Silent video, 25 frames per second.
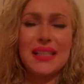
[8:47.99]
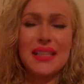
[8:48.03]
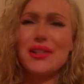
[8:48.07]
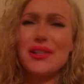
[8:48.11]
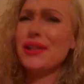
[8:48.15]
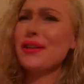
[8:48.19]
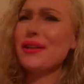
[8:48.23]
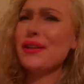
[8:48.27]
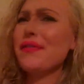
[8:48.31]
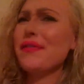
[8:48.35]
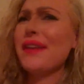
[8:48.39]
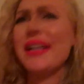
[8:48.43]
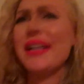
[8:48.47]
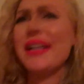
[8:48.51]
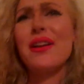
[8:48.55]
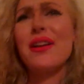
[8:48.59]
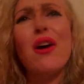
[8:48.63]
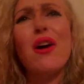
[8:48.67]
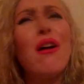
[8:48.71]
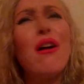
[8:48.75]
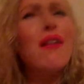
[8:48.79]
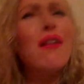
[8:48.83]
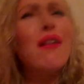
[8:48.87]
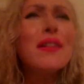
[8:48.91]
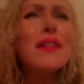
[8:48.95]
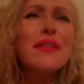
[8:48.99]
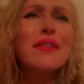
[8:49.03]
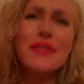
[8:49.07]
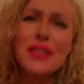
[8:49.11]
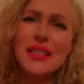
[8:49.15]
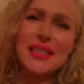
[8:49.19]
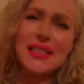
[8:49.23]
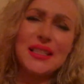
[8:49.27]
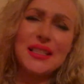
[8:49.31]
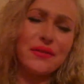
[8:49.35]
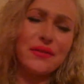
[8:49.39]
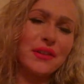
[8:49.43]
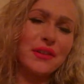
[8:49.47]
certified in all of
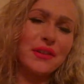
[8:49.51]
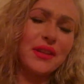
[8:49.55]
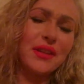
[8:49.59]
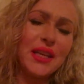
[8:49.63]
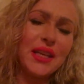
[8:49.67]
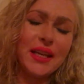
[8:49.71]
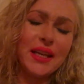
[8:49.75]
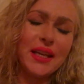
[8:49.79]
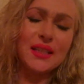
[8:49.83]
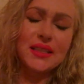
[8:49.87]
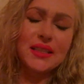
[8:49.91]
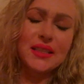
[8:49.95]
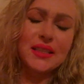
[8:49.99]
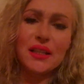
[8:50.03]
these different things,